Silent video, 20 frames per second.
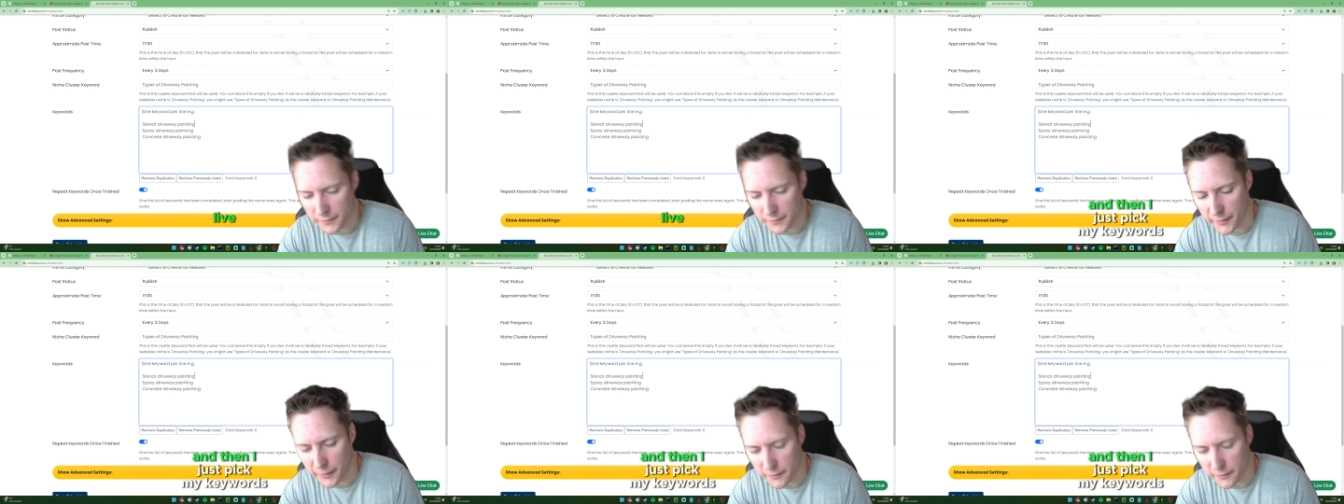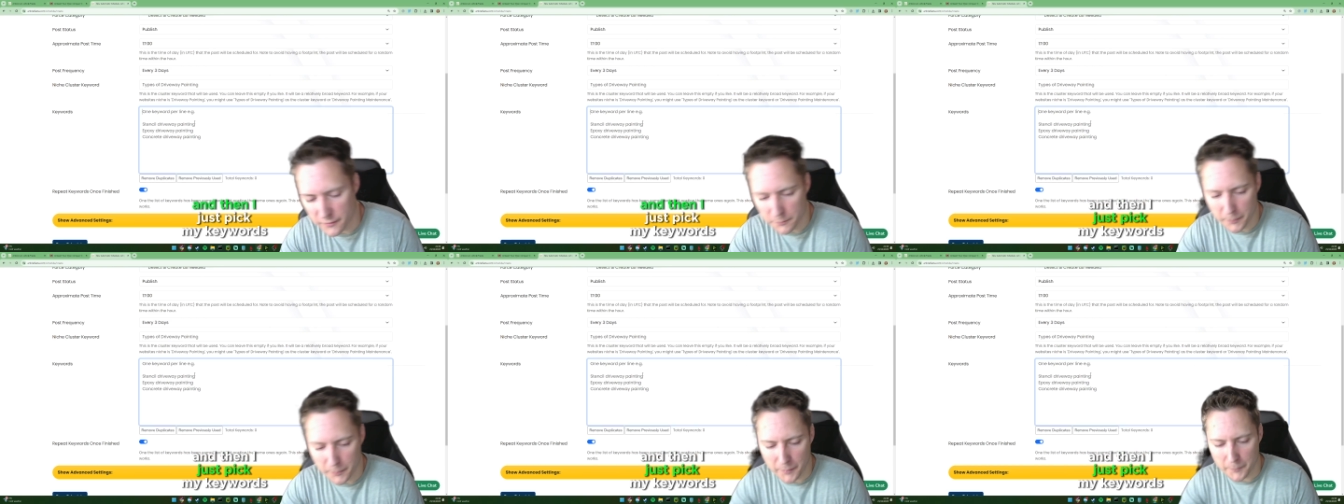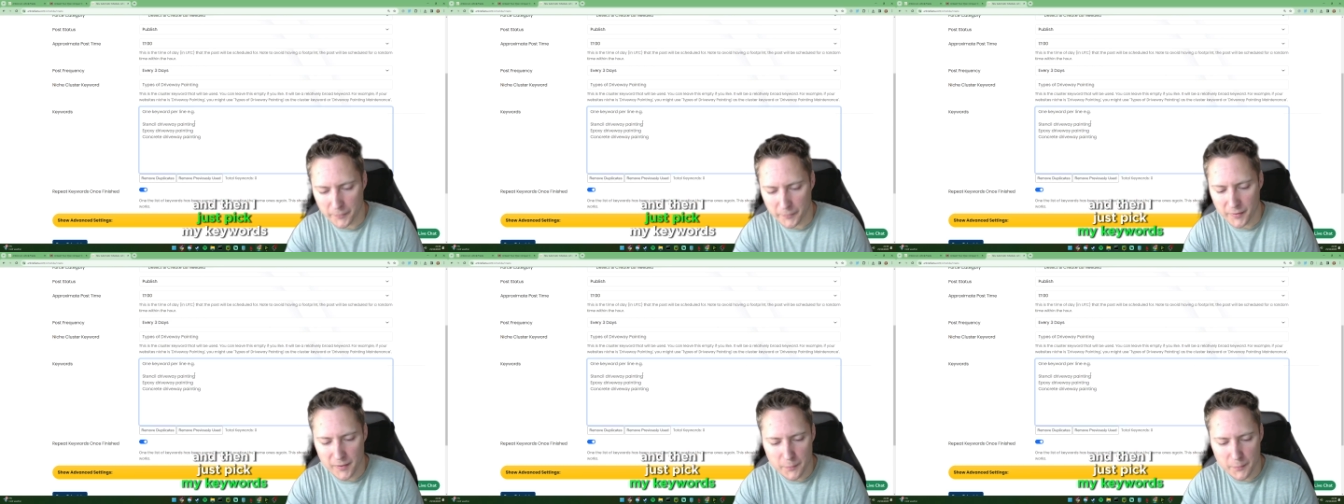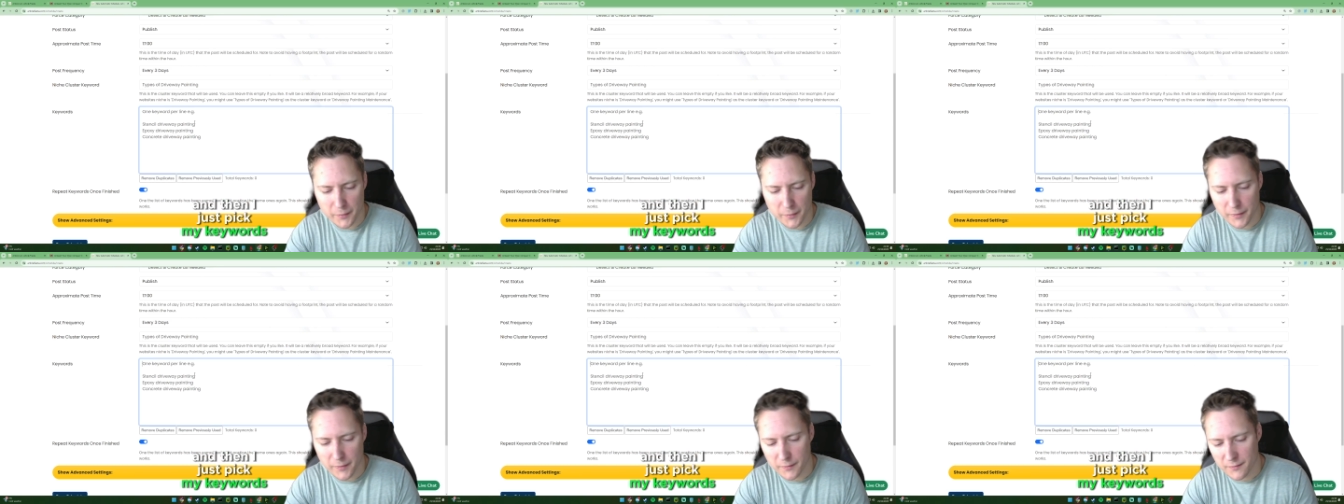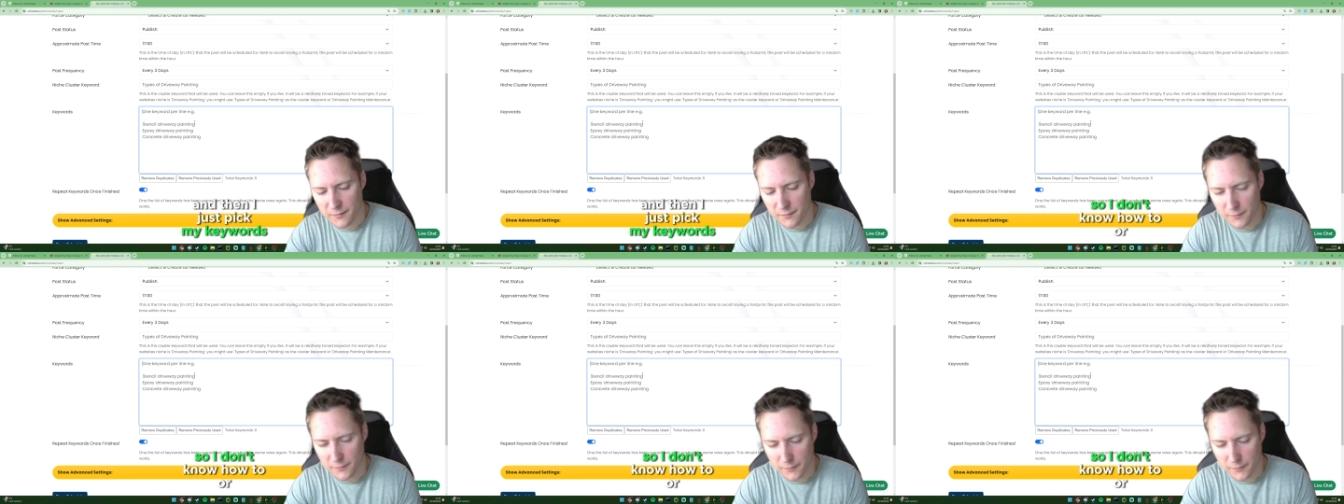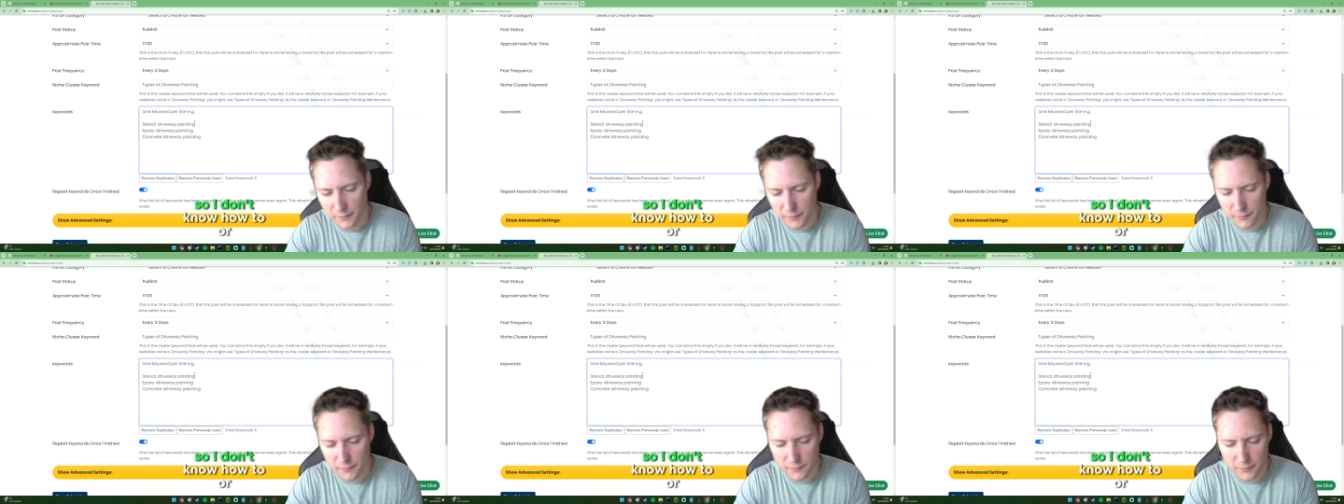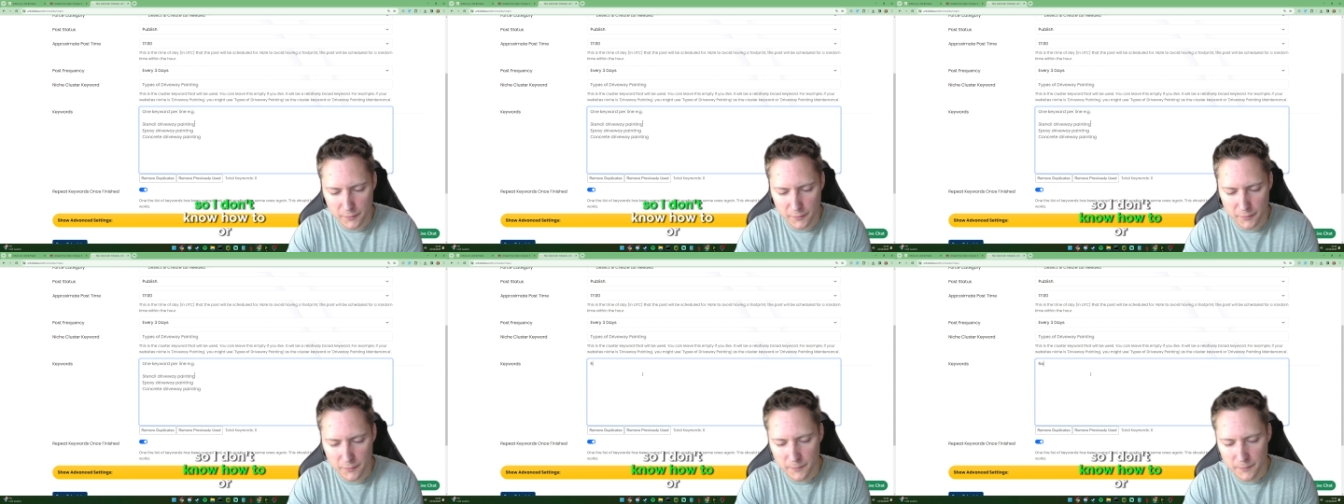And then I just pick my keywords. So I don't
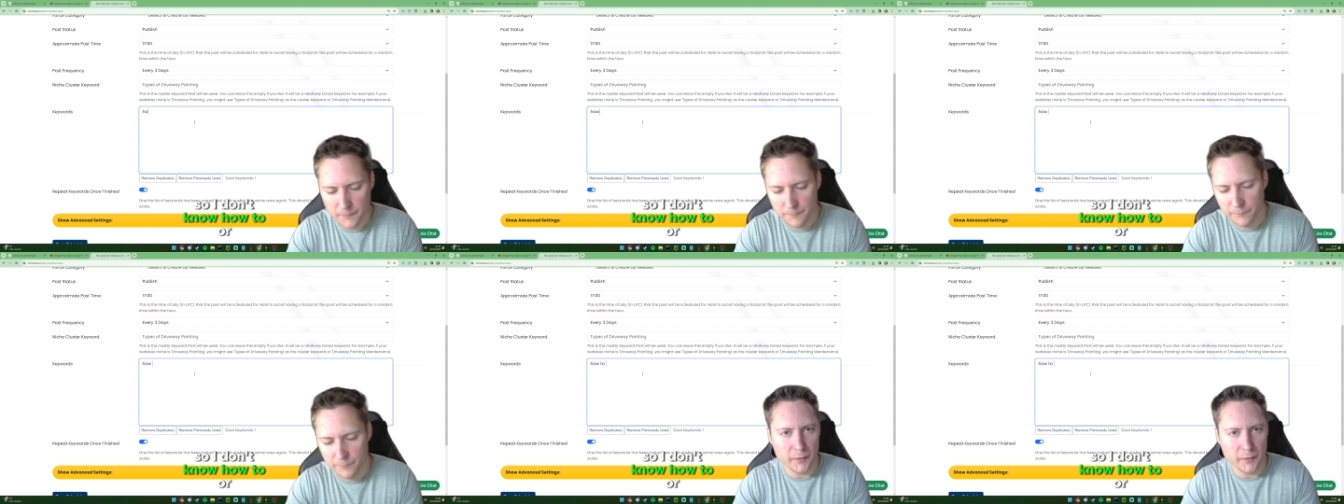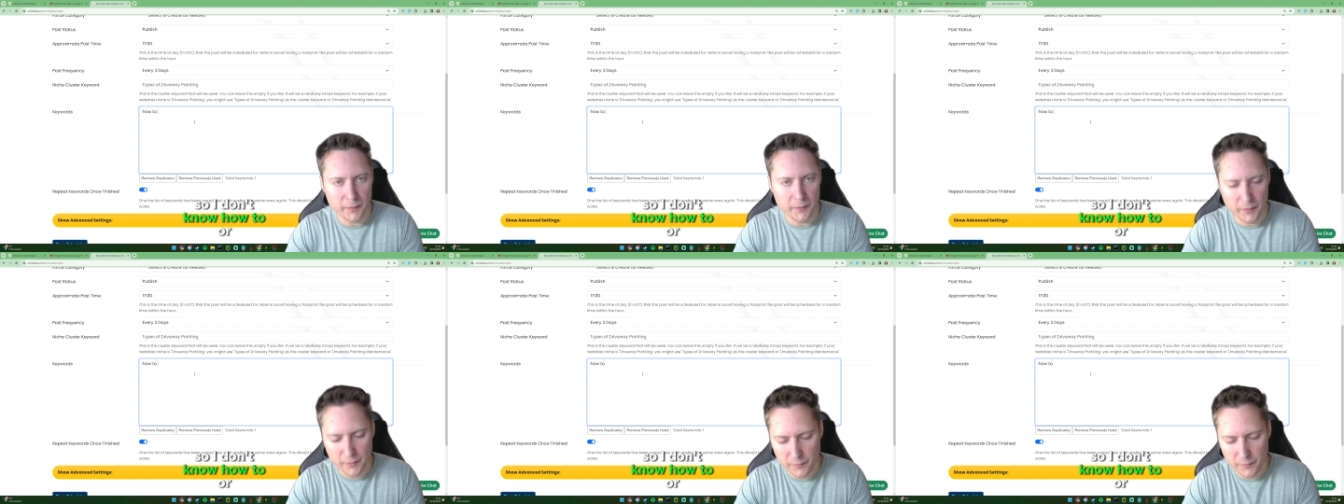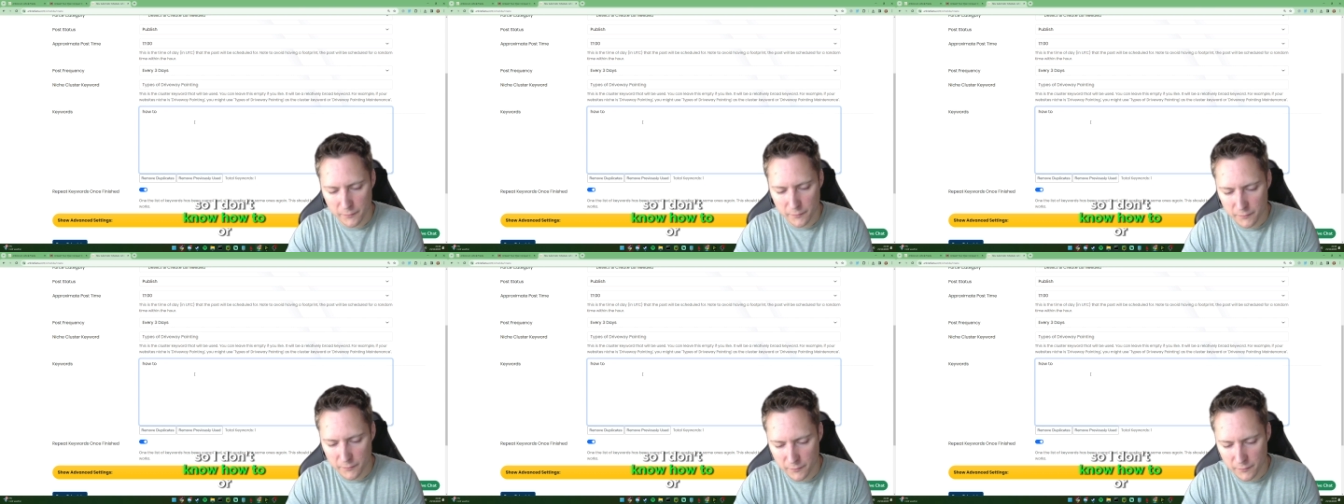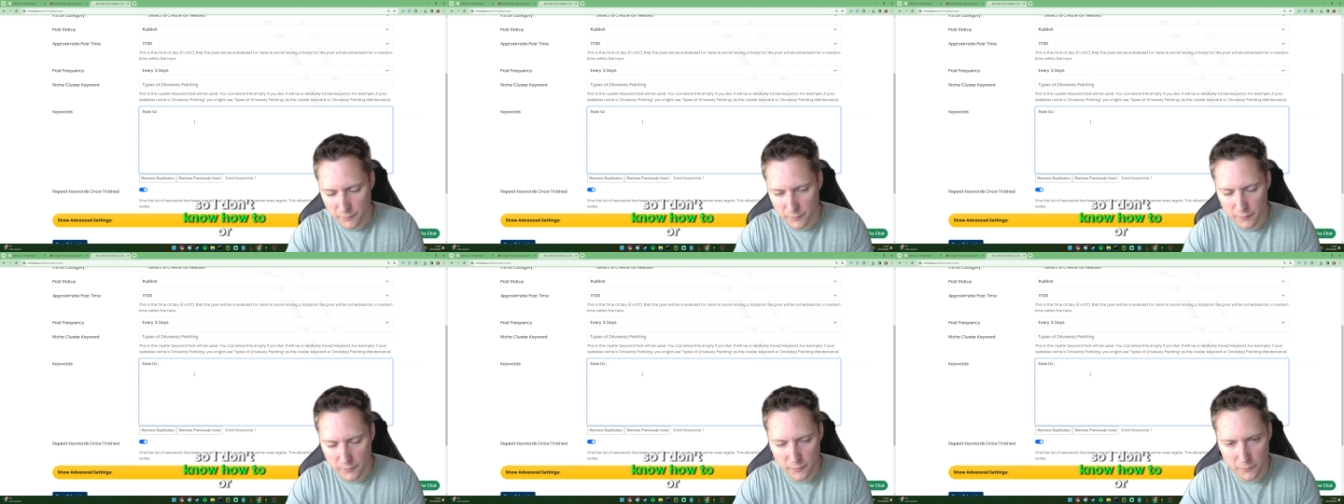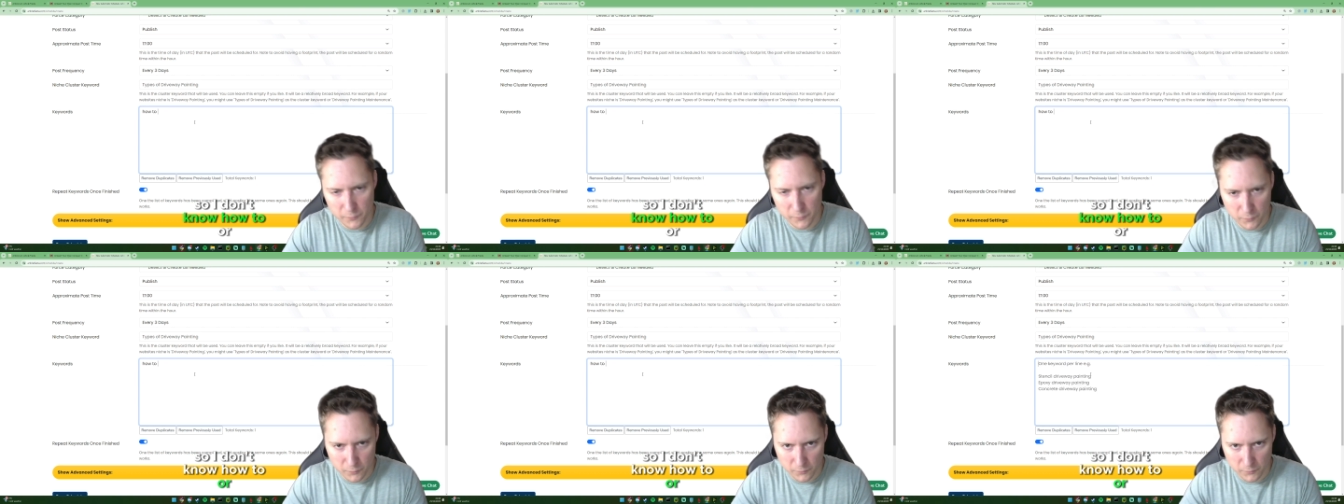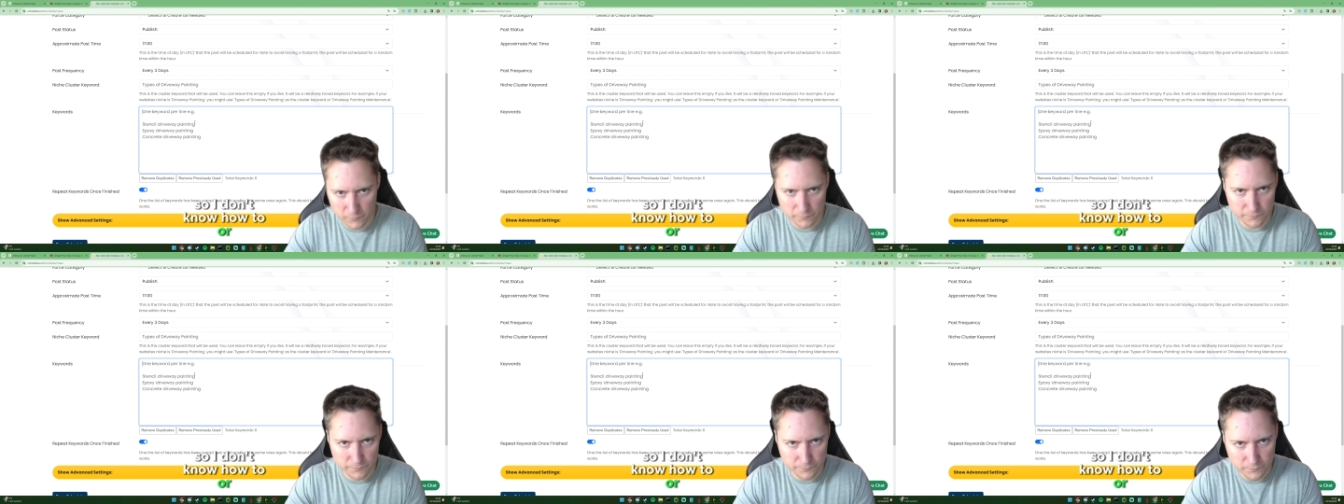know how to, or